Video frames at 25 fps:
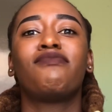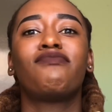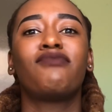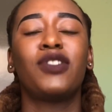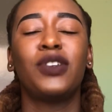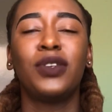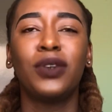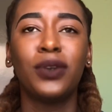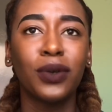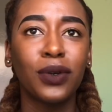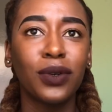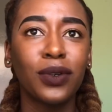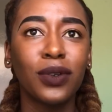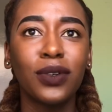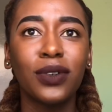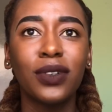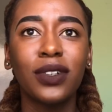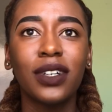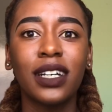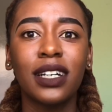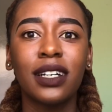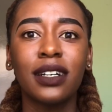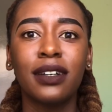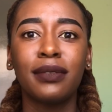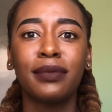
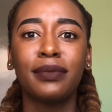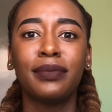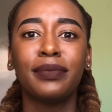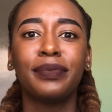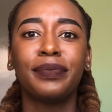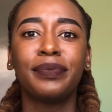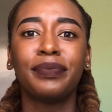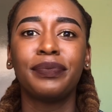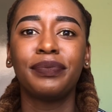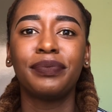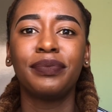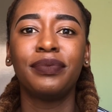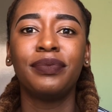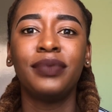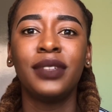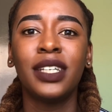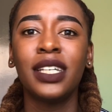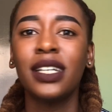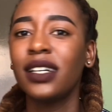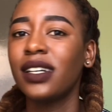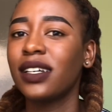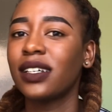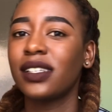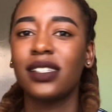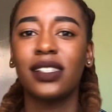
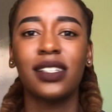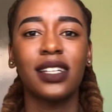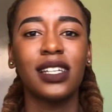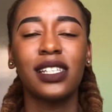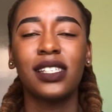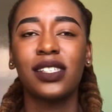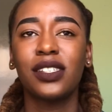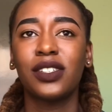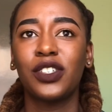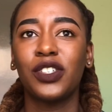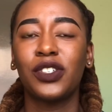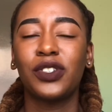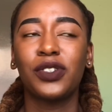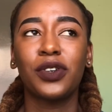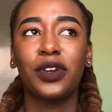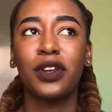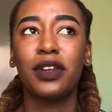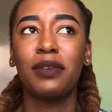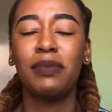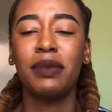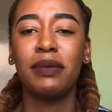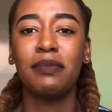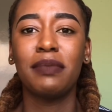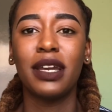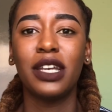yeah, that's just
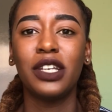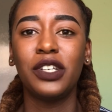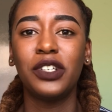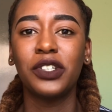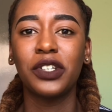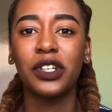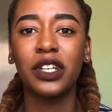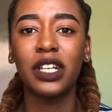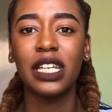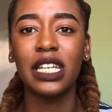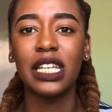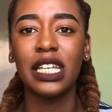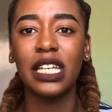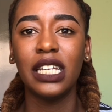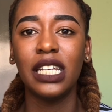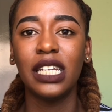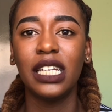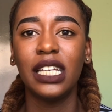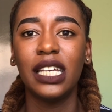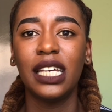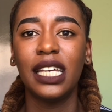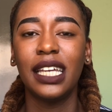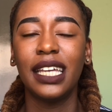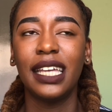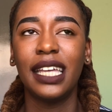gonna be my
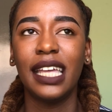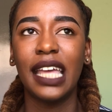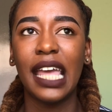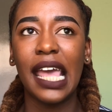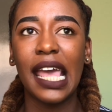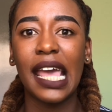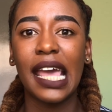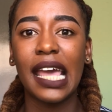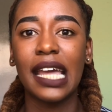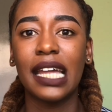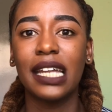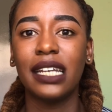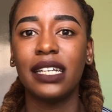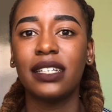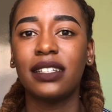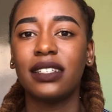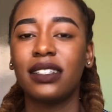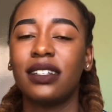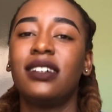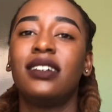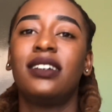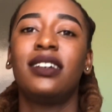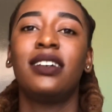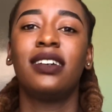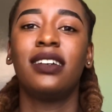journey. And
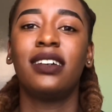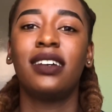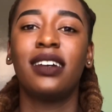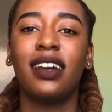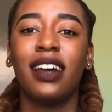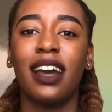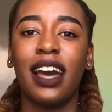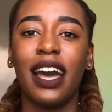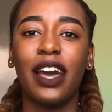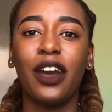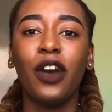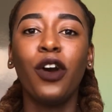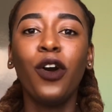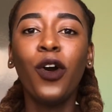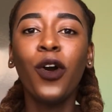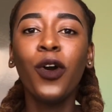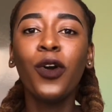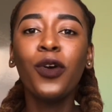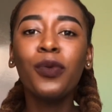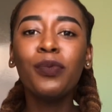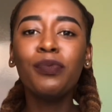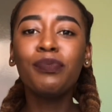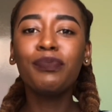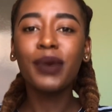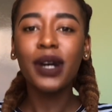I
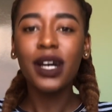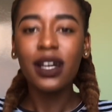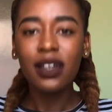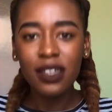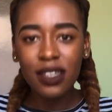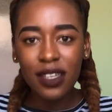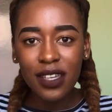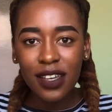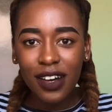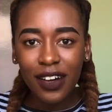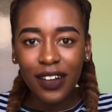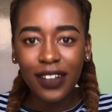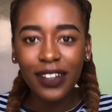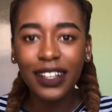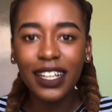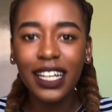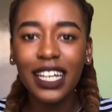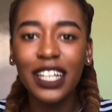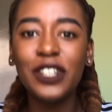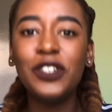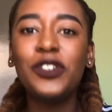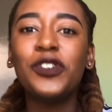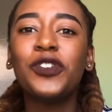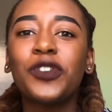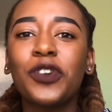hope y'all
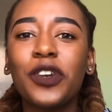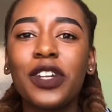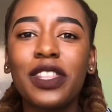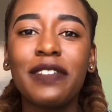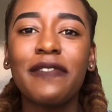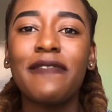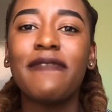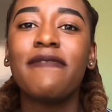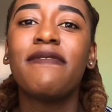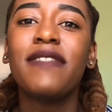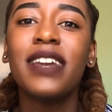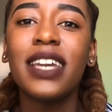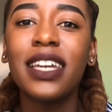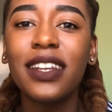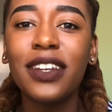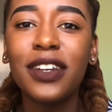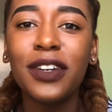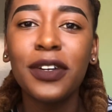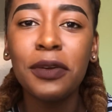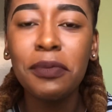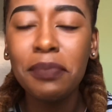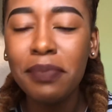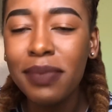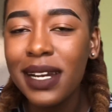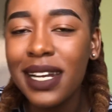enjoyed the
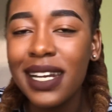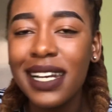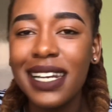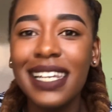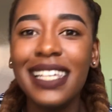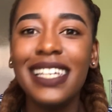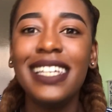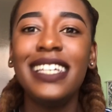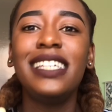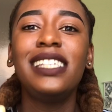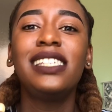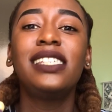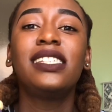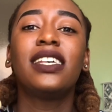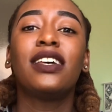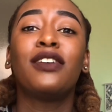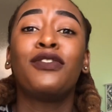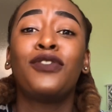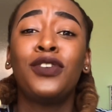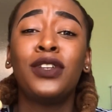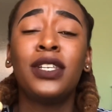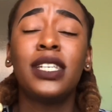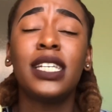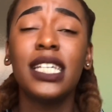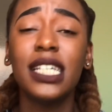video. Please,
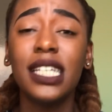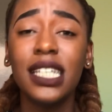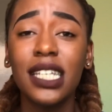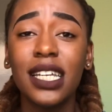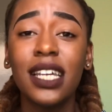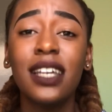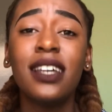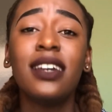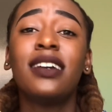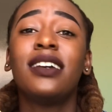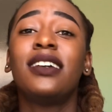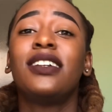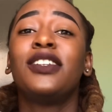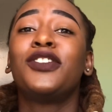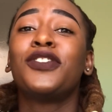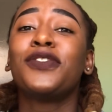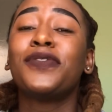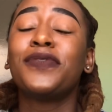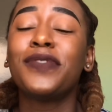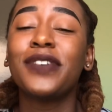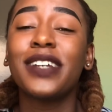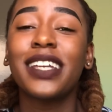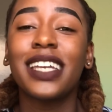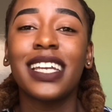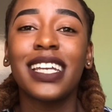if you did,
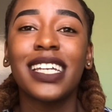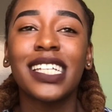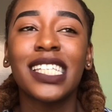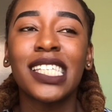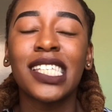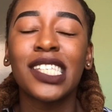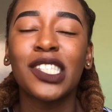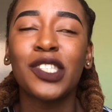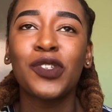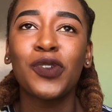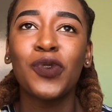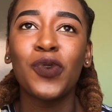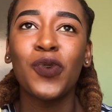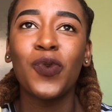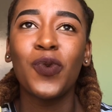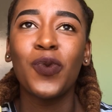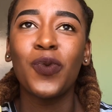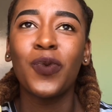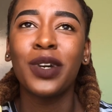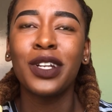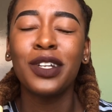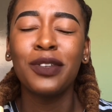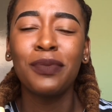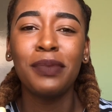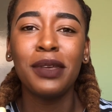don't forget to,
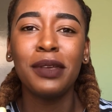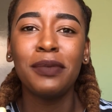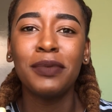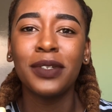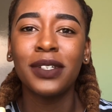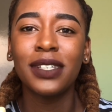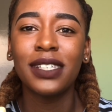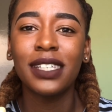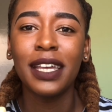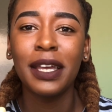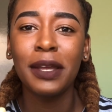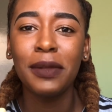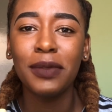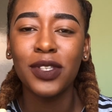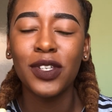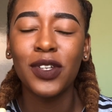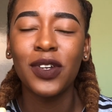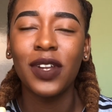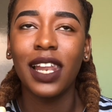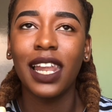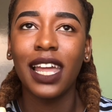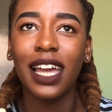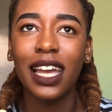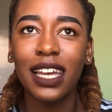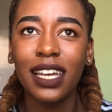what do people say,
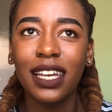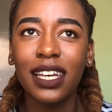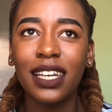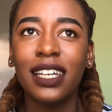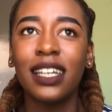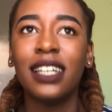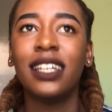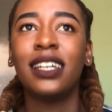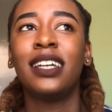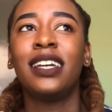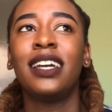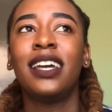to like,